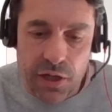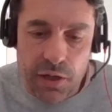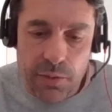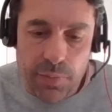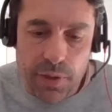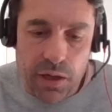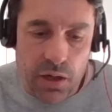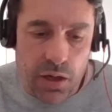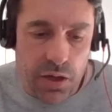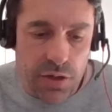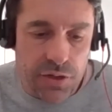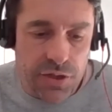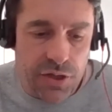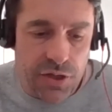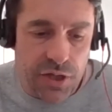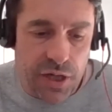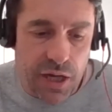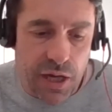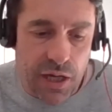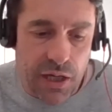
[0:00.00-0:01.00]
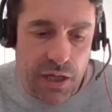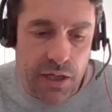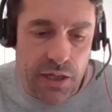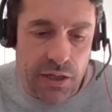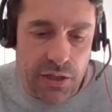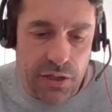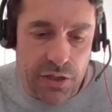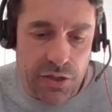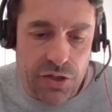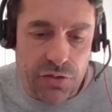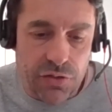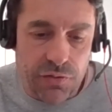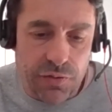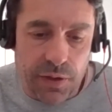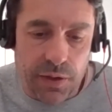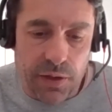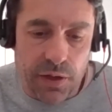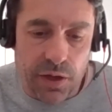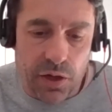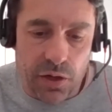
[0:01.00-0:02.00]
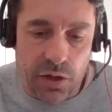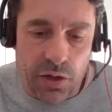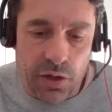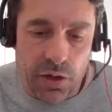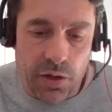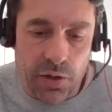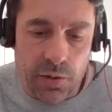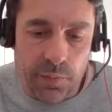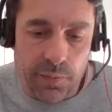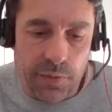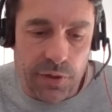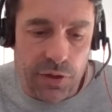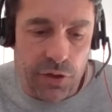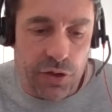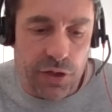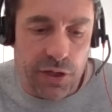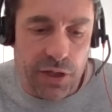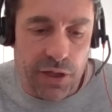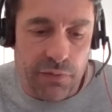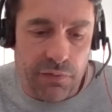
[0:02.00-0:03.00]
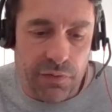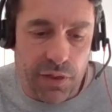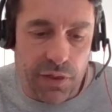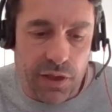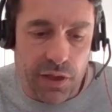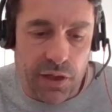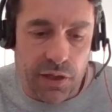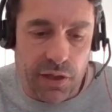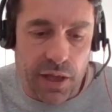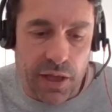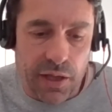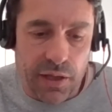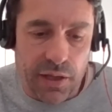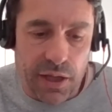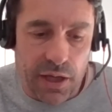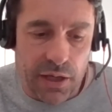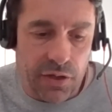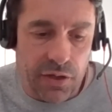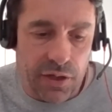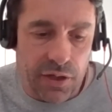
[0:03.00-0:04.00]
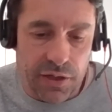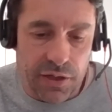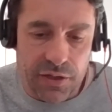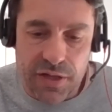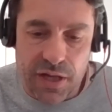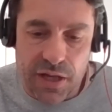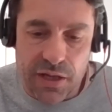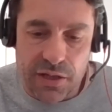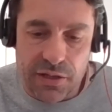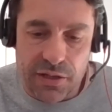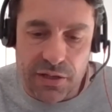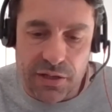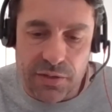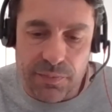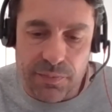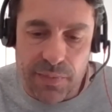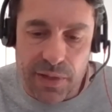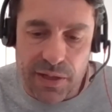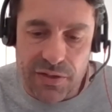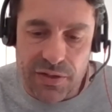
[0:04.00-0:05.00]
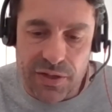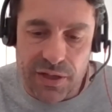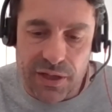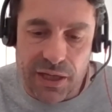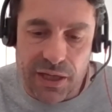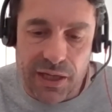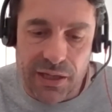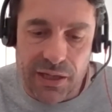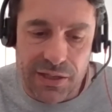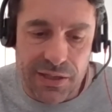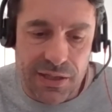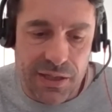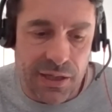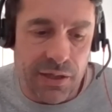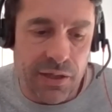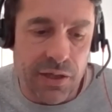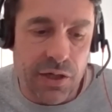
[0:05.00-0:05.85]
but large scale industry, you could even think that that could extend to domestic heating.